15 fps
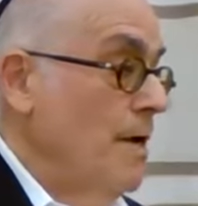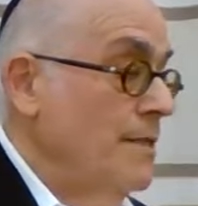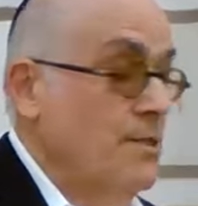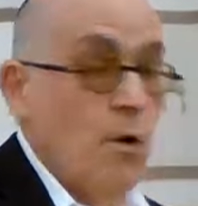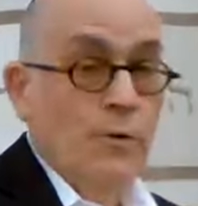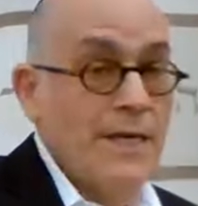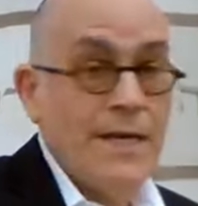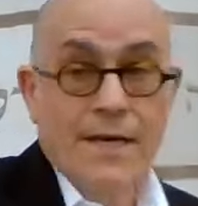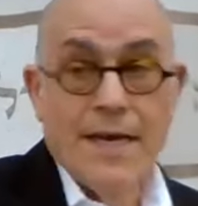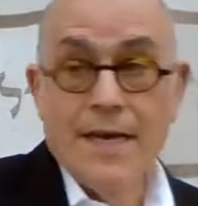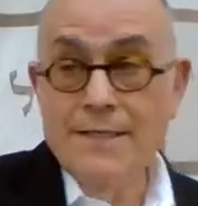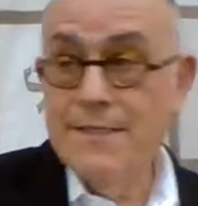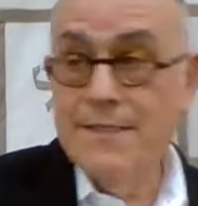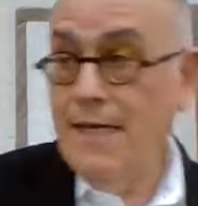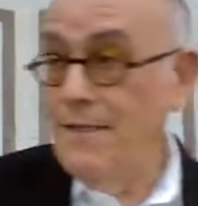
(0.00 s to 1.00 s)
It's only a
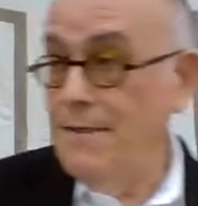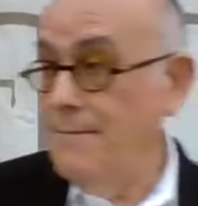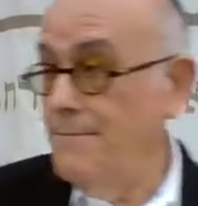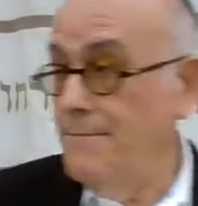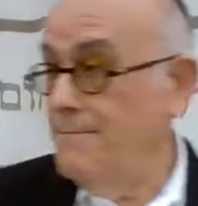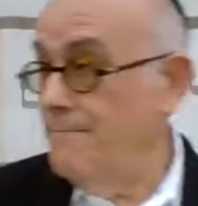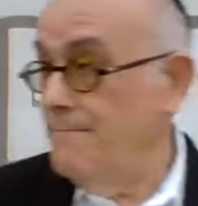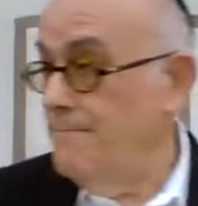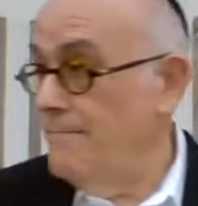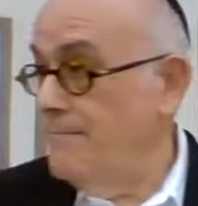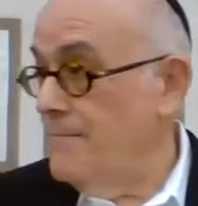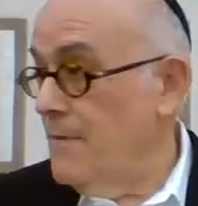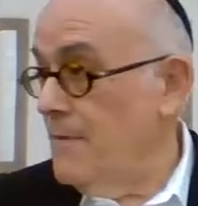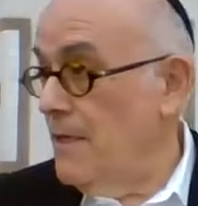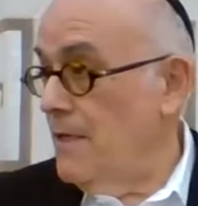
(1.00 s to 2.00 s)
chesed.
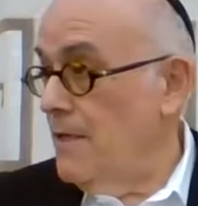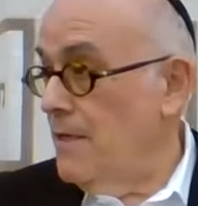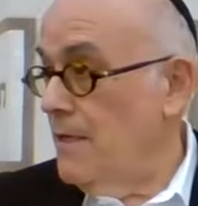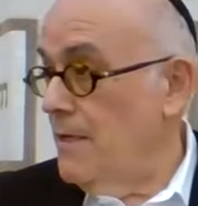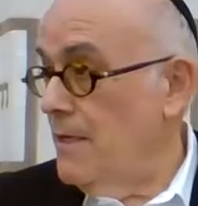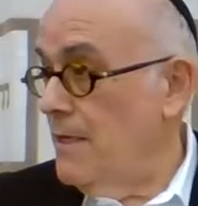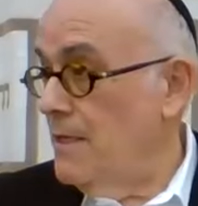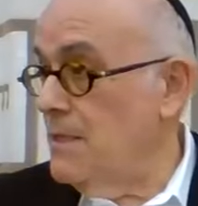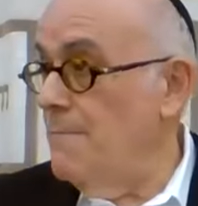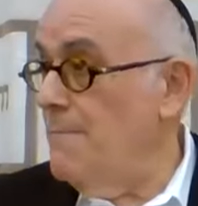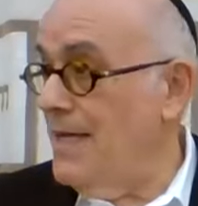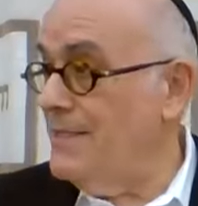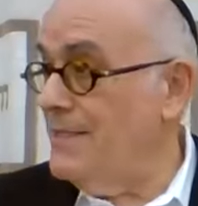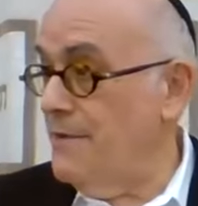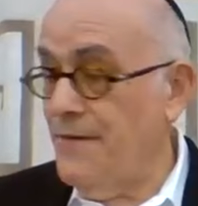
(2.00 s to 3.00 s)
It's a
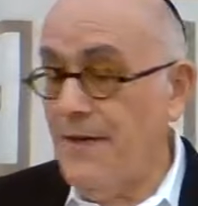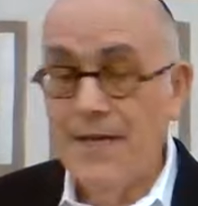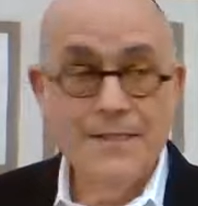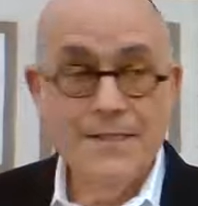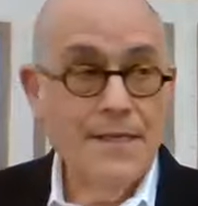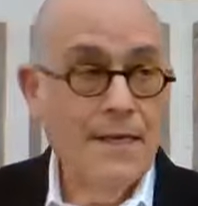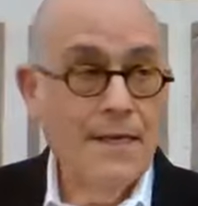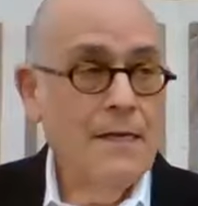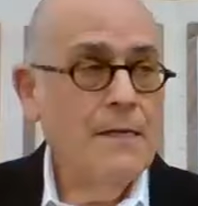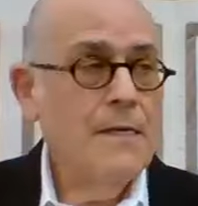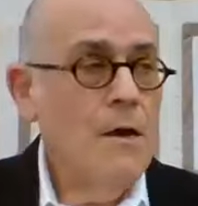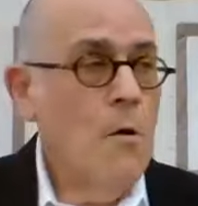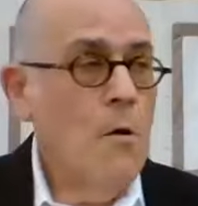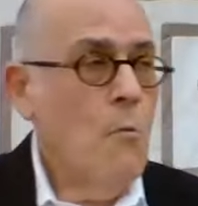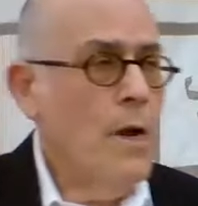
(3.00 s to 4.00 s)
massive chesed.
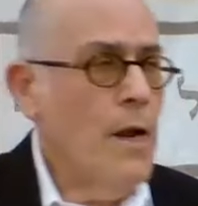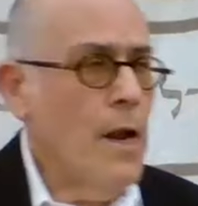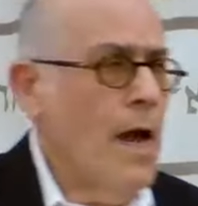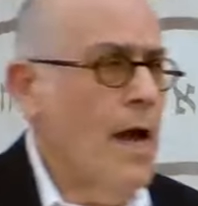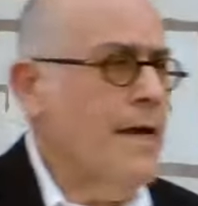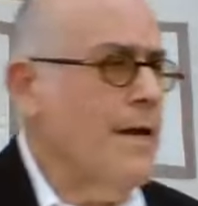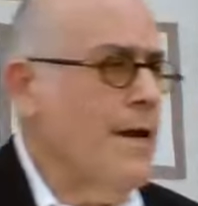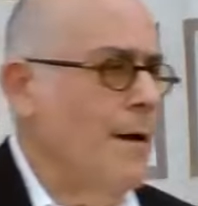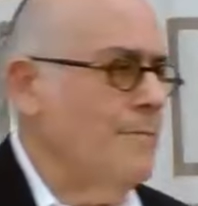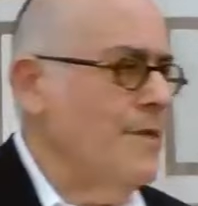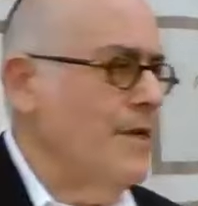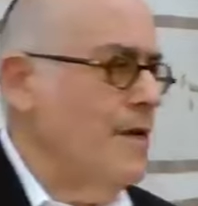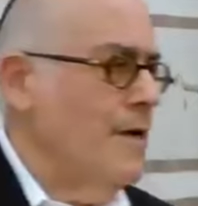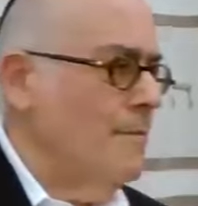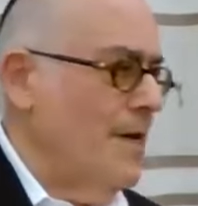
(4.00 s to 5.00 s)
When I come
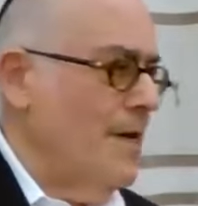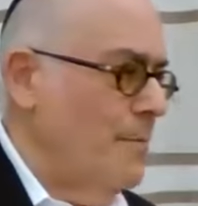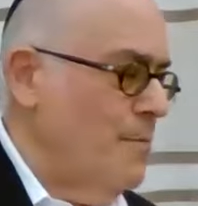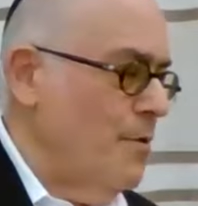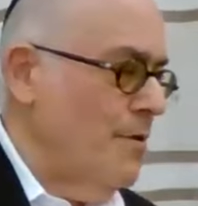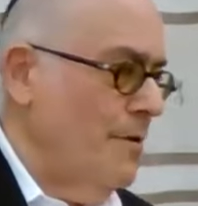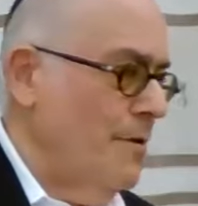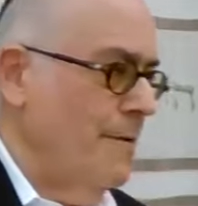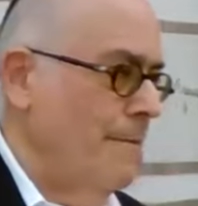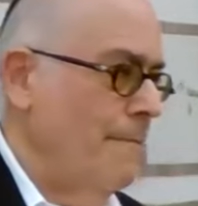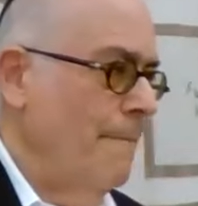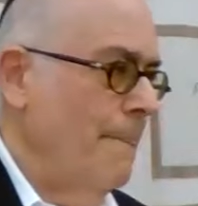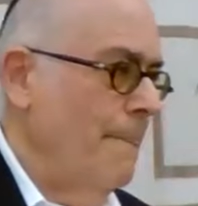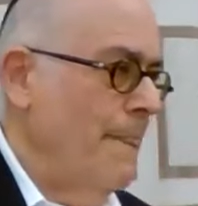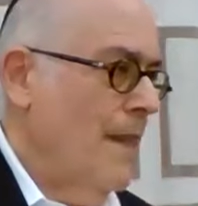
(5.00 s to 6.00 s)
to Yom Kippur,
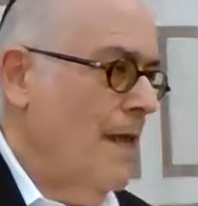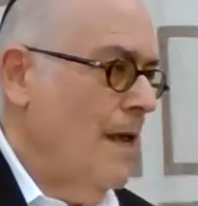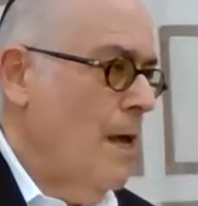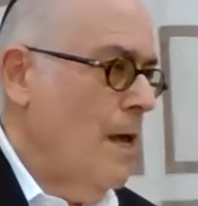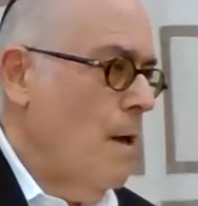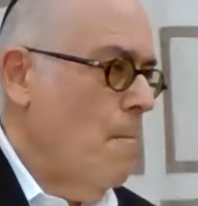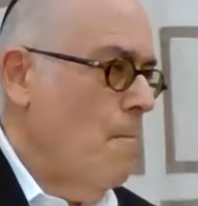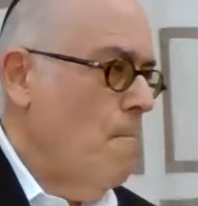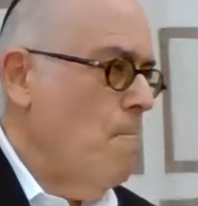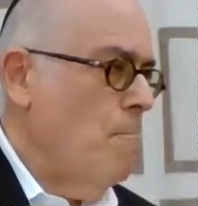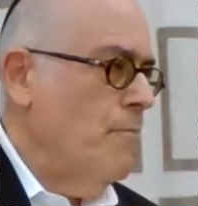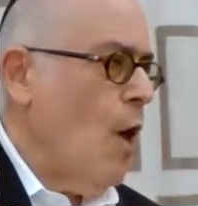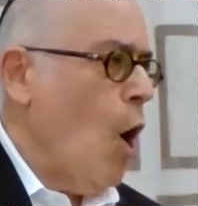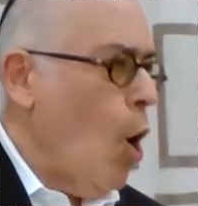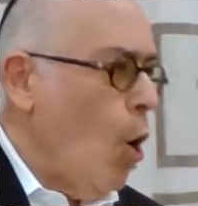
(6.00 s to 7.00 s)

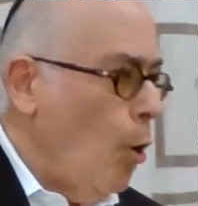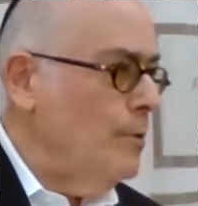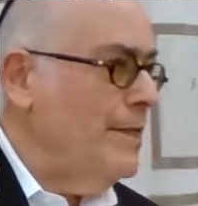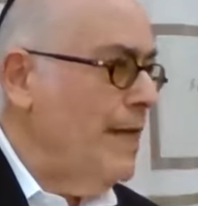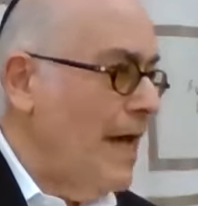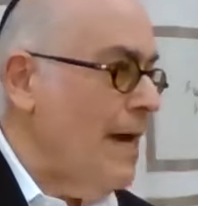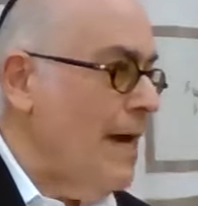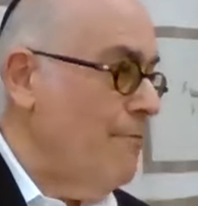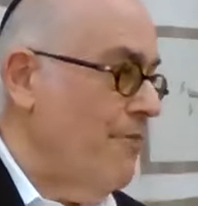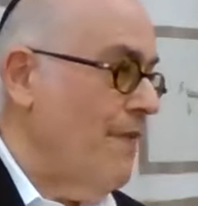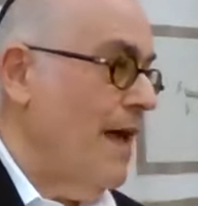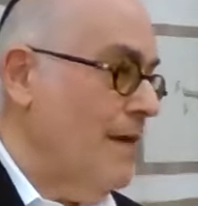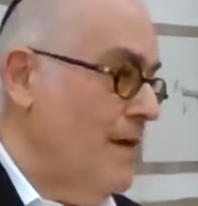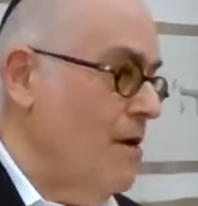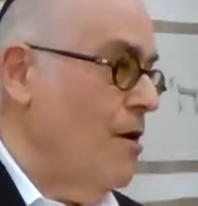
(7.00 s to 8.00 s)
the whole day I'm
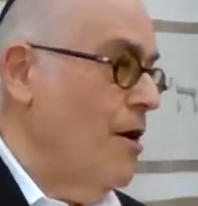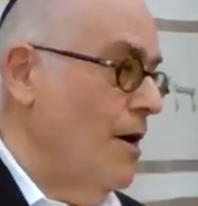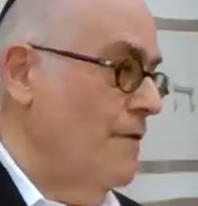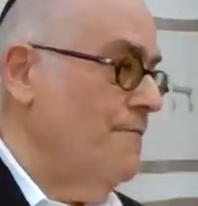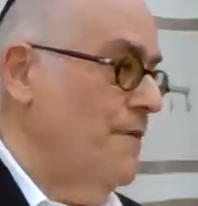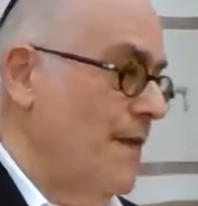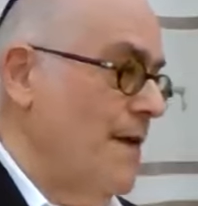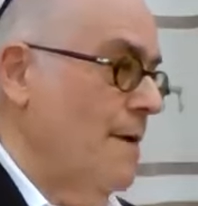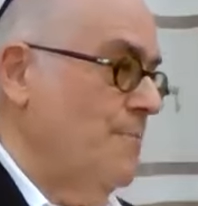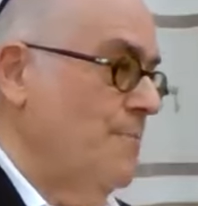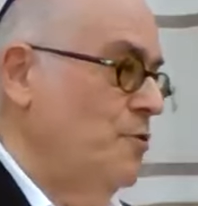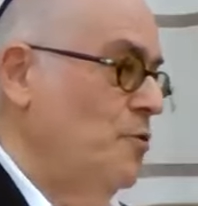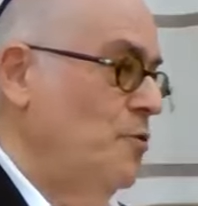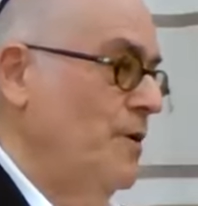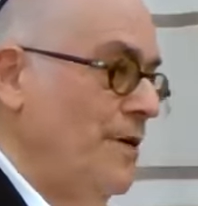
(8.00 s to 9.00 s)
thanking God for the
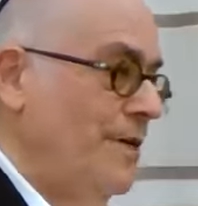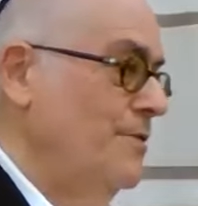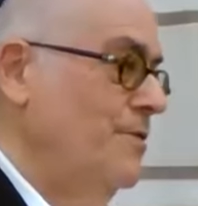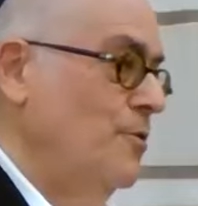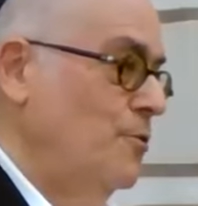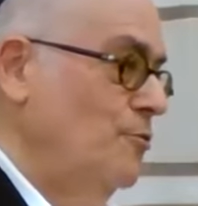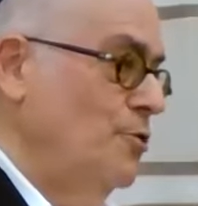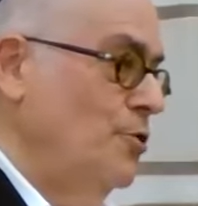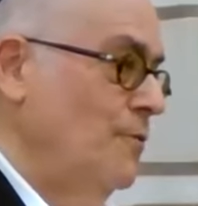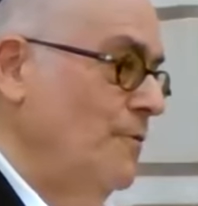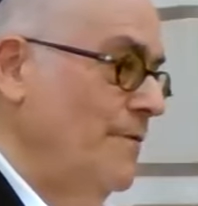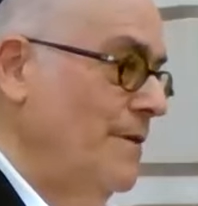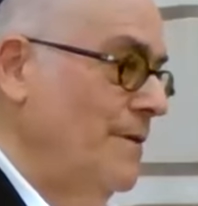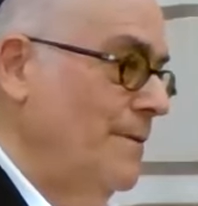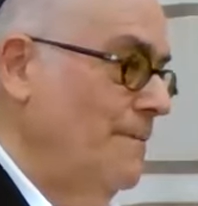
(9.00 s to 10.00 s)
opportunity to do tshuva.